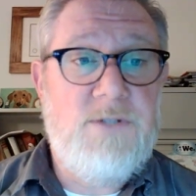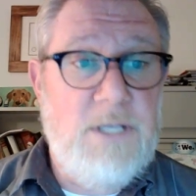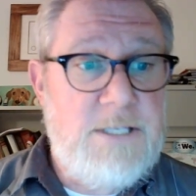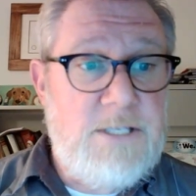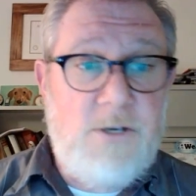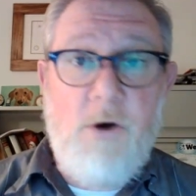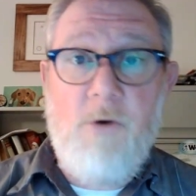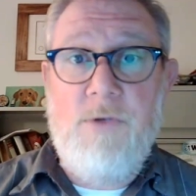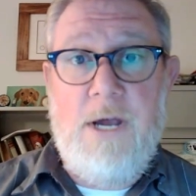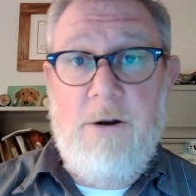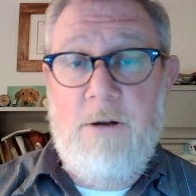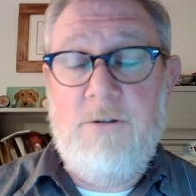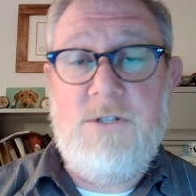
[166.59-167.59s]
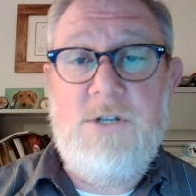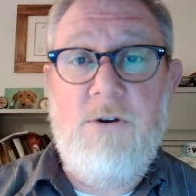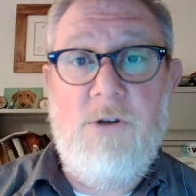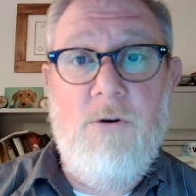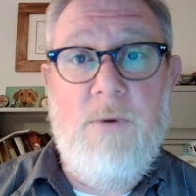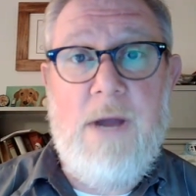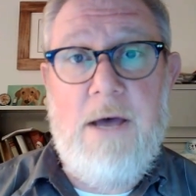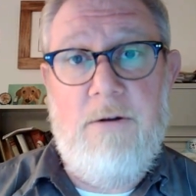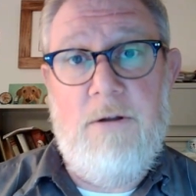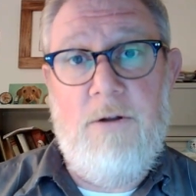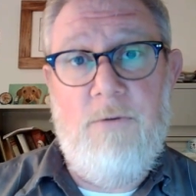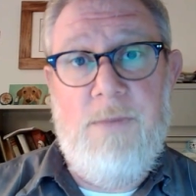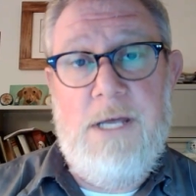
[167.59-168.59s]
So let's go there and I'll show you around a
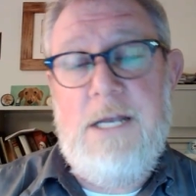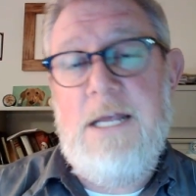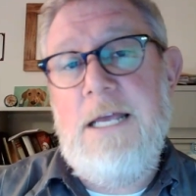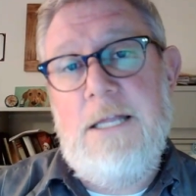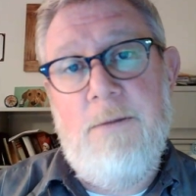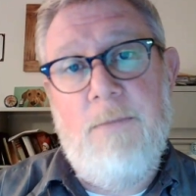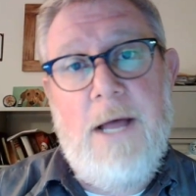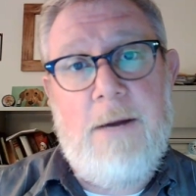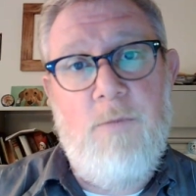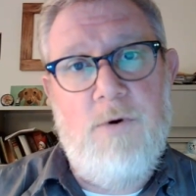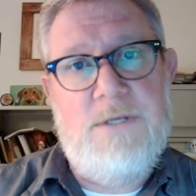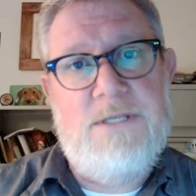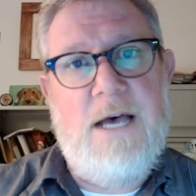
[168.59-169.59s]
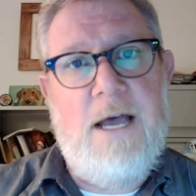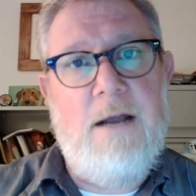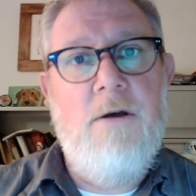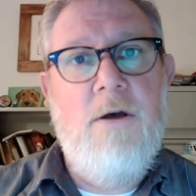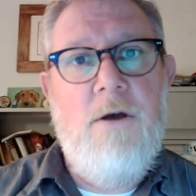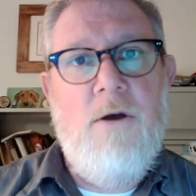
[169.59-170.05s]
little bit in the Blackboard site